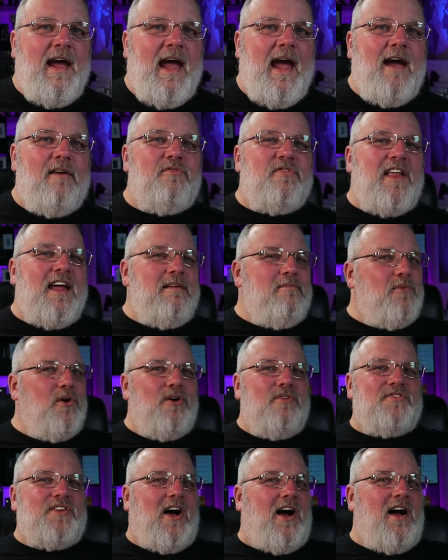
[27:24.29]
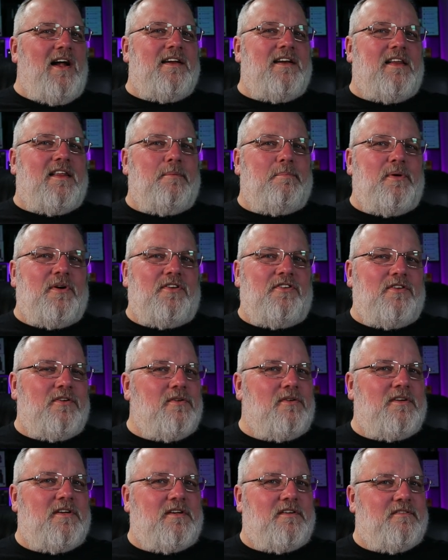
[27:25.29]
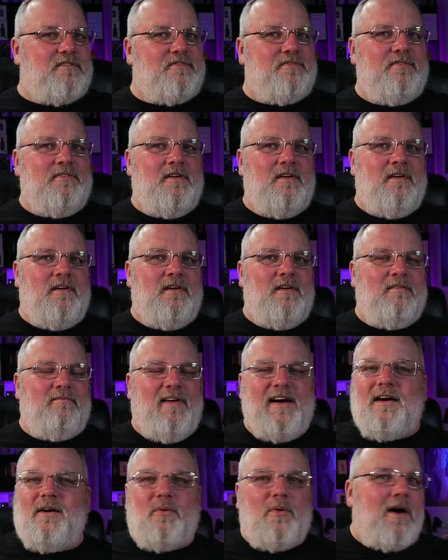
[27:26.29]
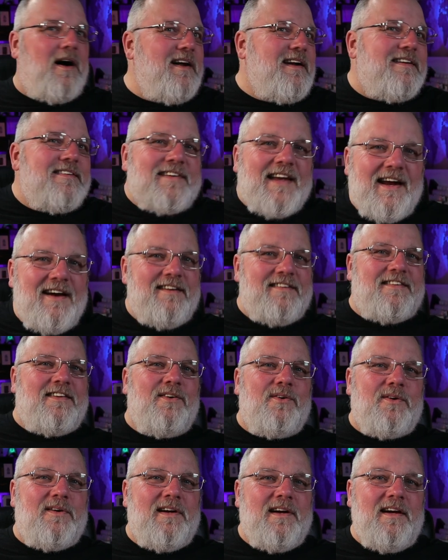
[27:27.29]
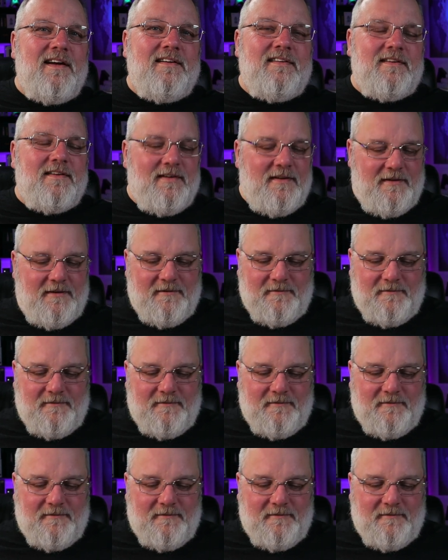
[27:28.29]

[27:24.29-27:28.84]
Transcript: Have they moved on to the pursuit of marijuana scare stories?